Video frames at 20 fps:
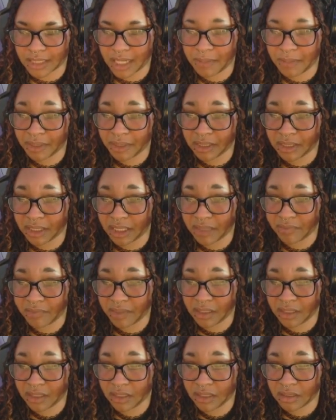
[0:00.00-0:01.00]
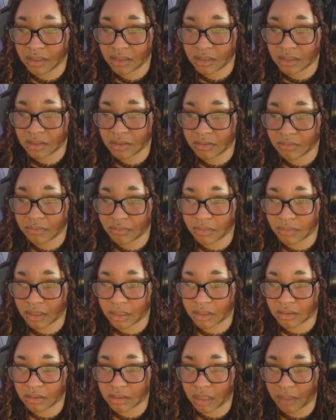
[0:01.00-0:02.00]
I believe it is,
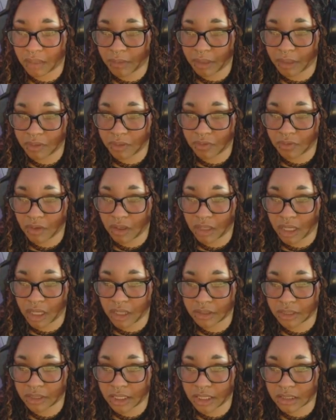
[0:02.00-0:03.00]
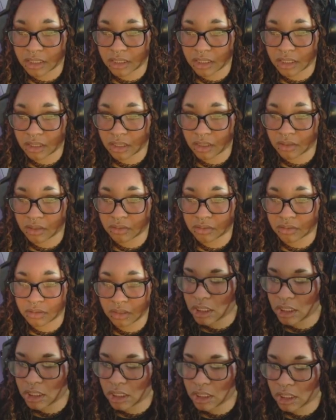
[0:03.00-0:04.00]
but I might be wrong. I'll test it though.
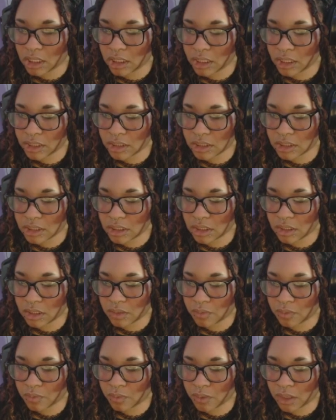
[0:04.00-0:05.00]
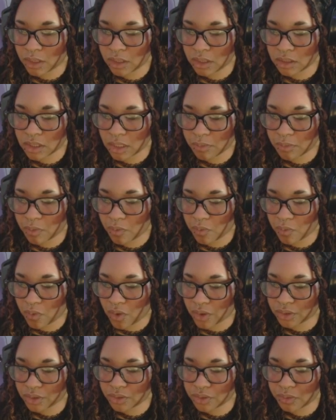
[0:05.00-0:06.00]
Let's see, what type of
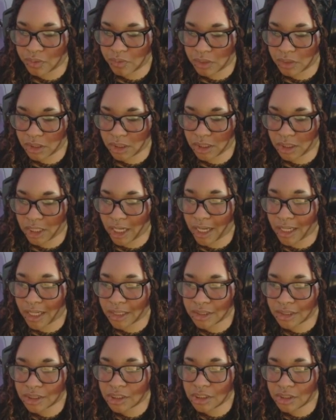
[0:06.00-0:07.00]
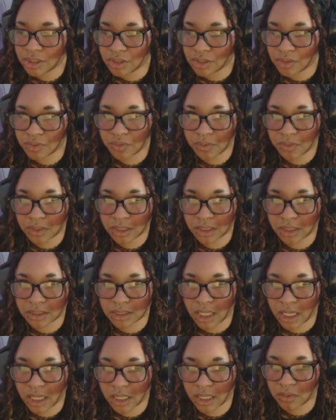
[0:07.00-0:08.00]
wall do we want in here? I actually do want a
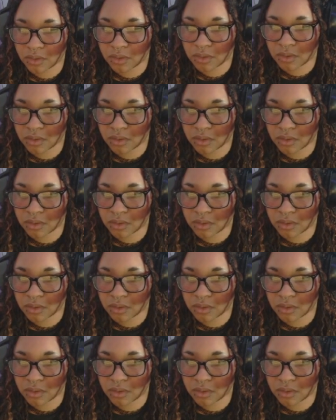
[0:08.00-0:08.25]
tile.